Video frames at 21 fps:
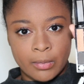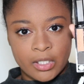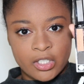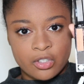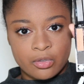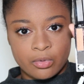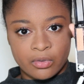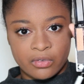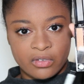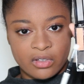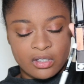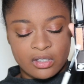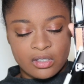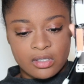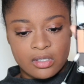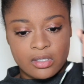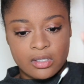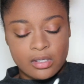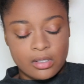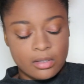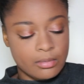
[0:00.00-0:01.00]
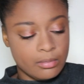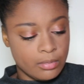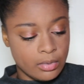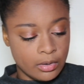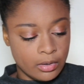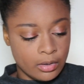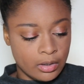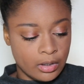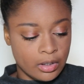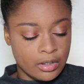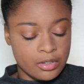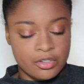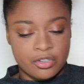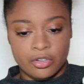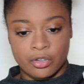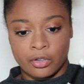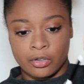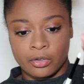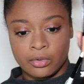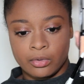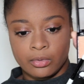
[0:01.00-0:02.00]
mixed with this, but I'll
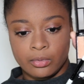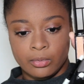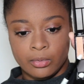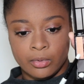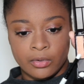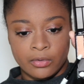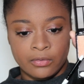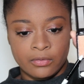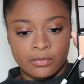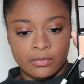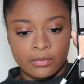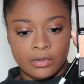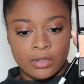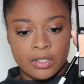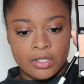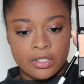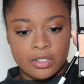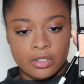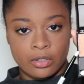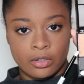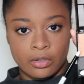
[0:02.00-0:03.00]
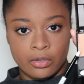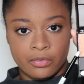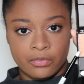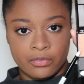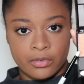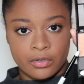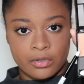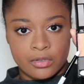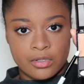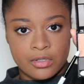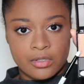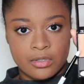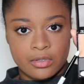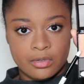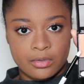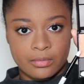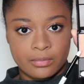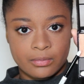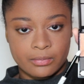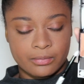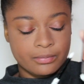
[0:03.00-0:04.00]
start with this color first.